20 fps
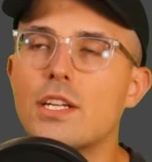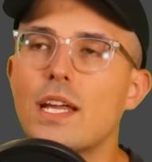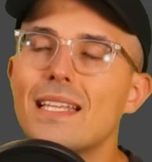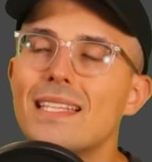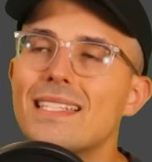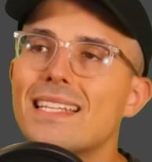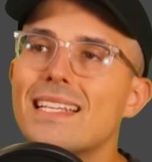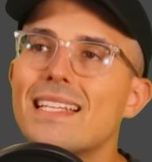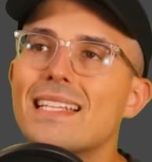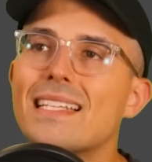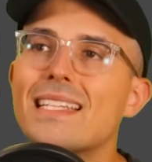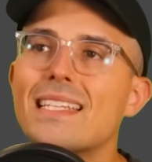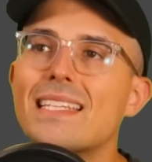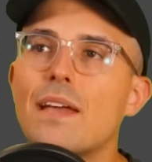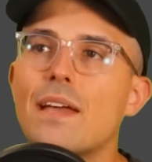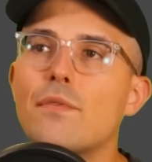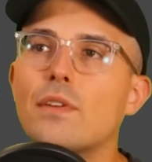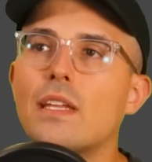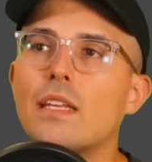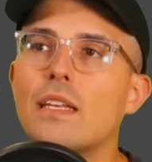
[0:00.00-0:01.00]

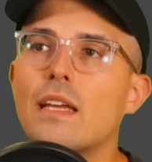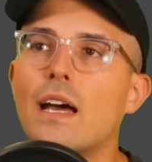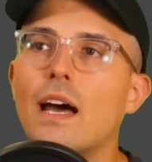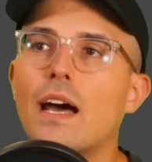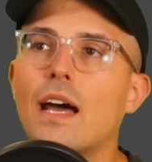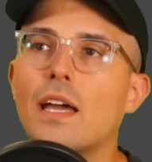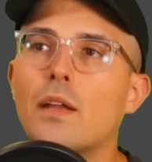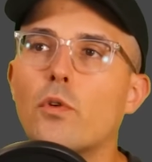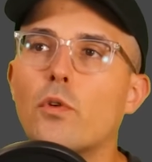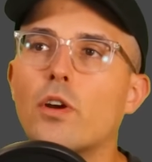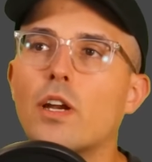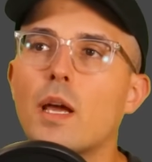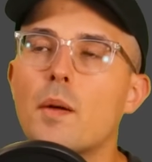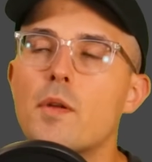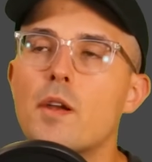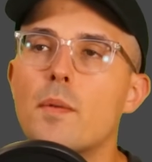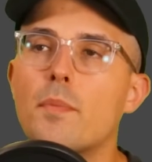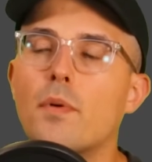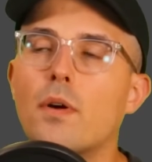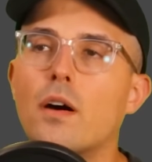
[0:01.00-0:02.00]
1979, we're
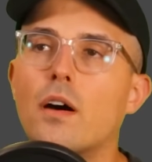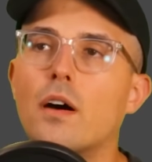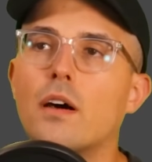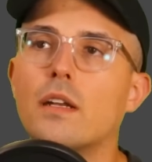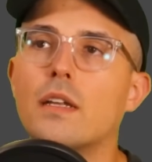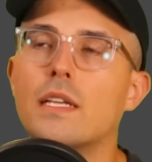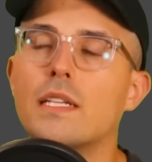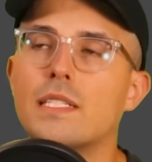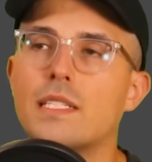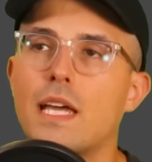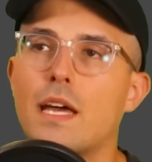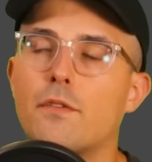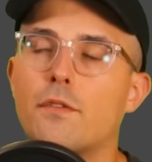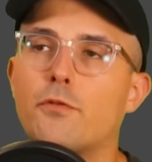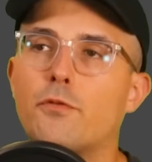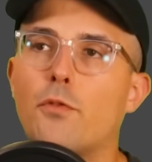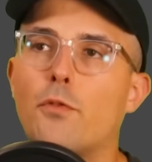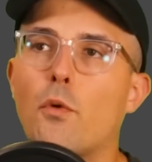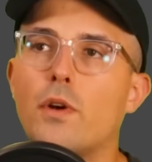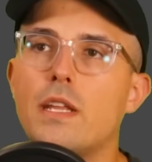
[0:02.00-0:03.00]
coming up on, is that
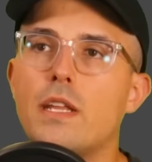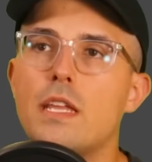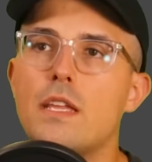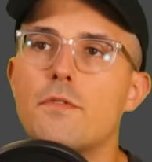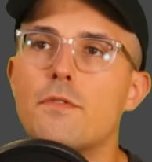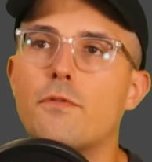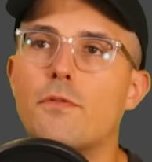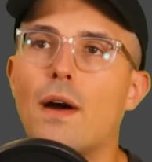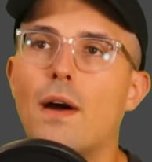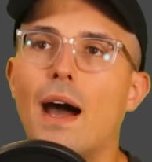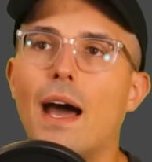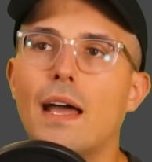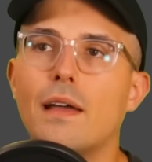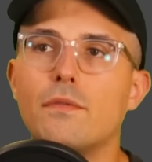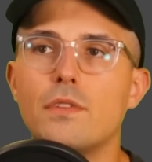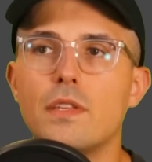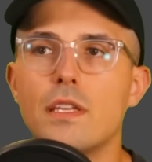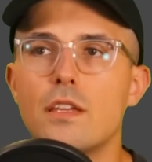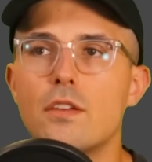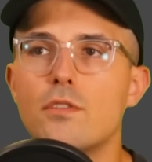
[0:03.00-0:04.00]

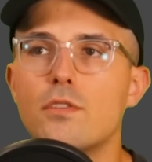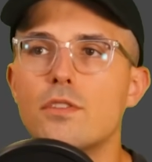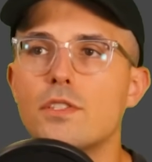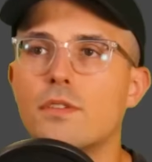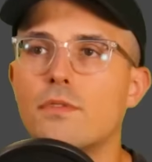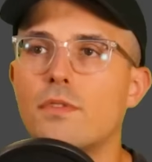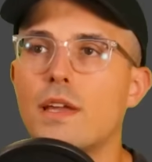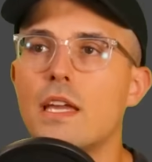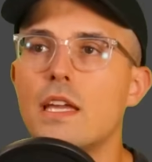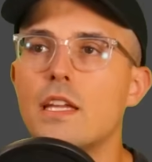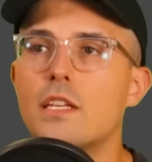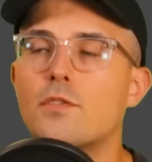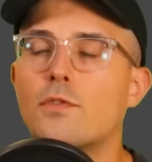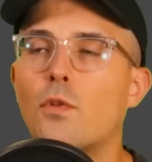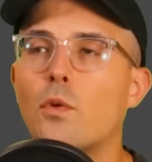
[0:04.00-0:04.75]
45 years of age?